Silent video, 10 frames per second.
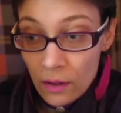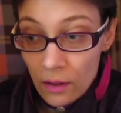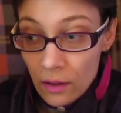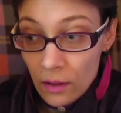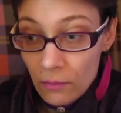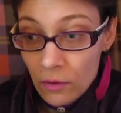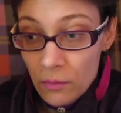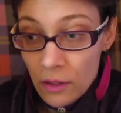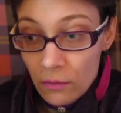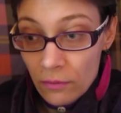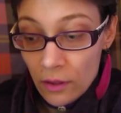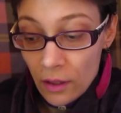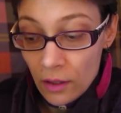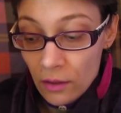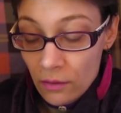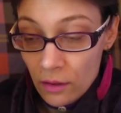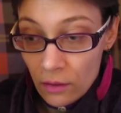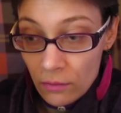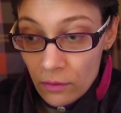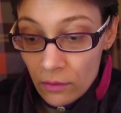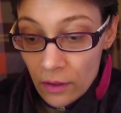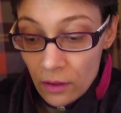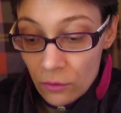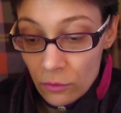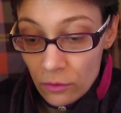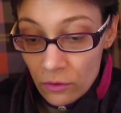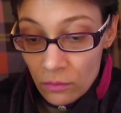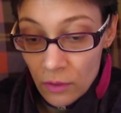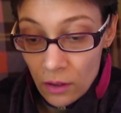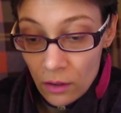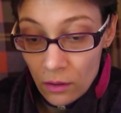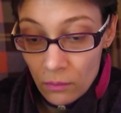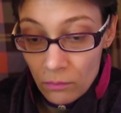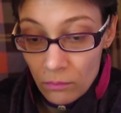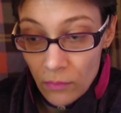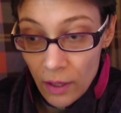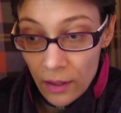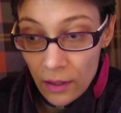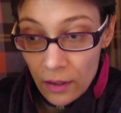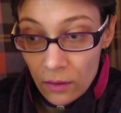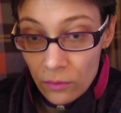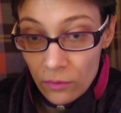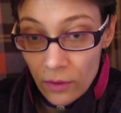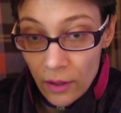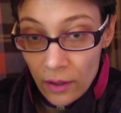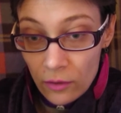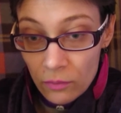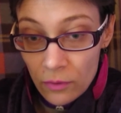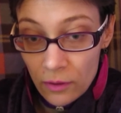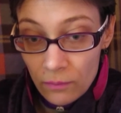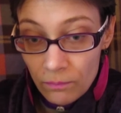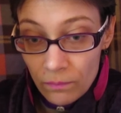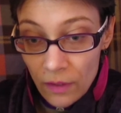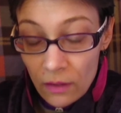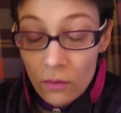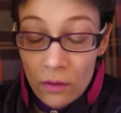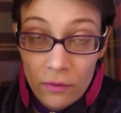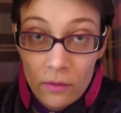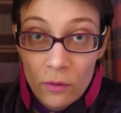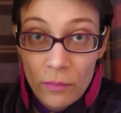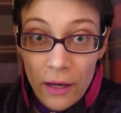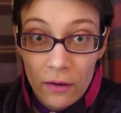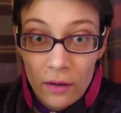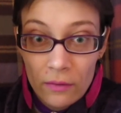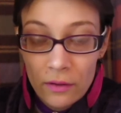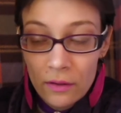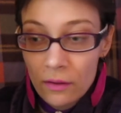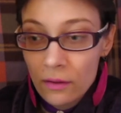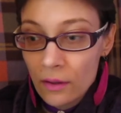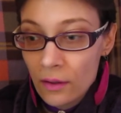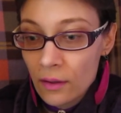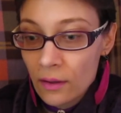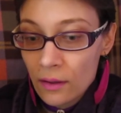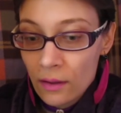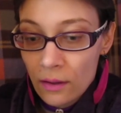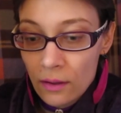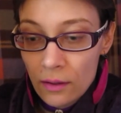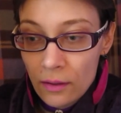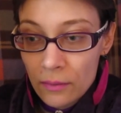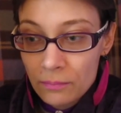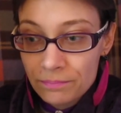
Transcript: Uh, I'm going to be covering anything and everything that interests me. My health has been, and I'll give you a little background here. Uh,